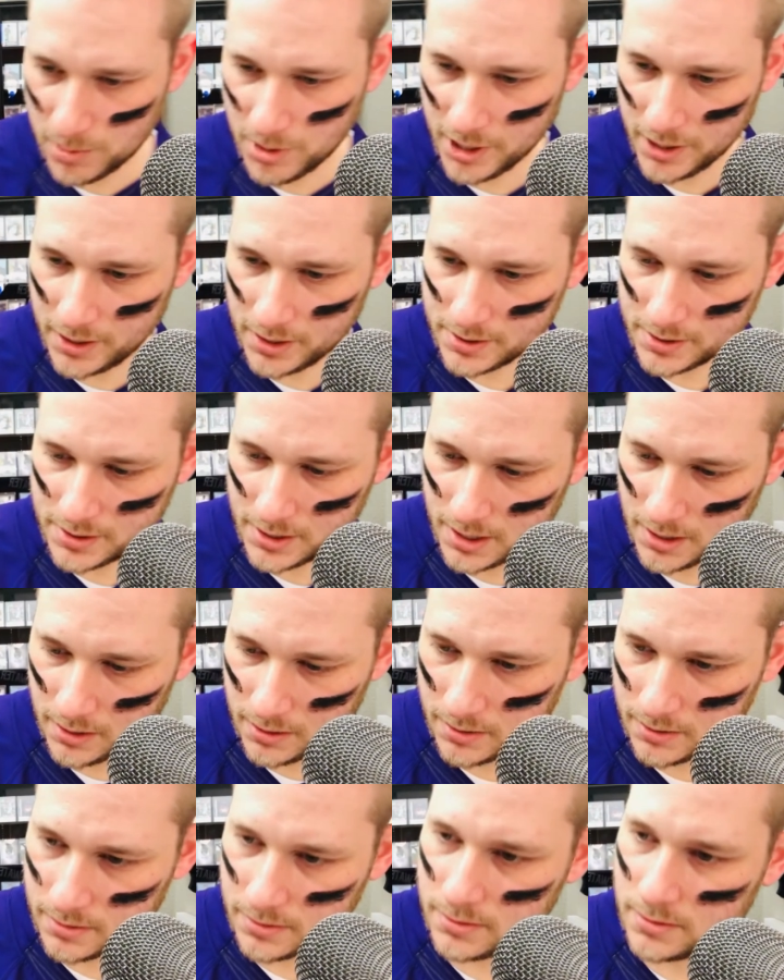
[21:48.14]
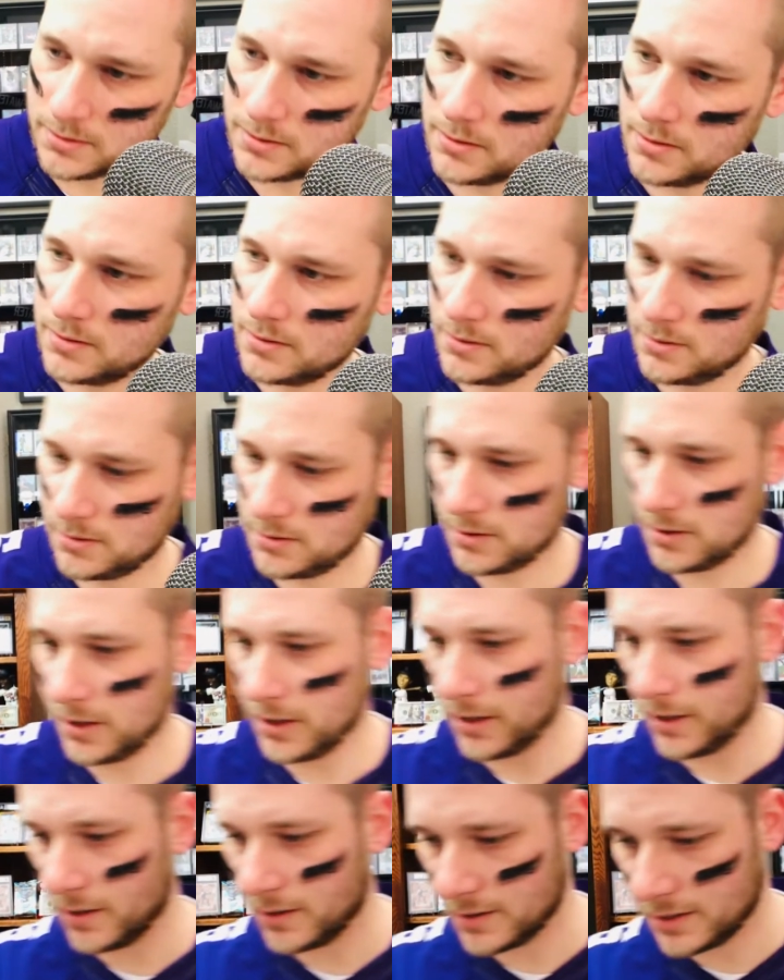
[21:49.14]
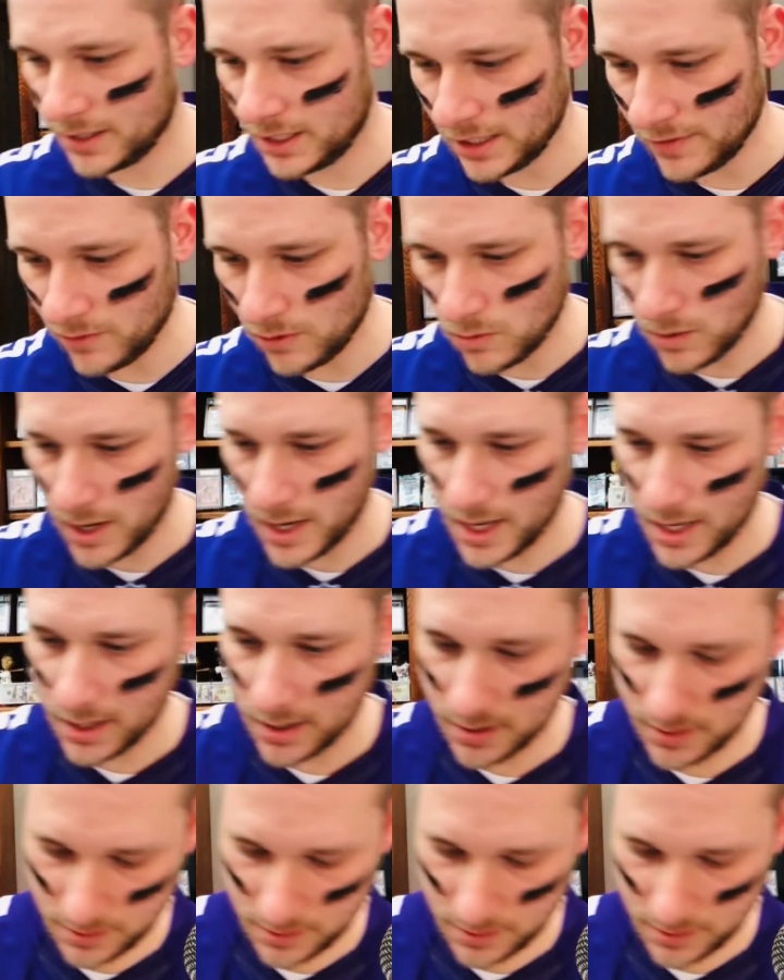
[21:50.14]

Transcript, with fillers: I gonna sell or give away?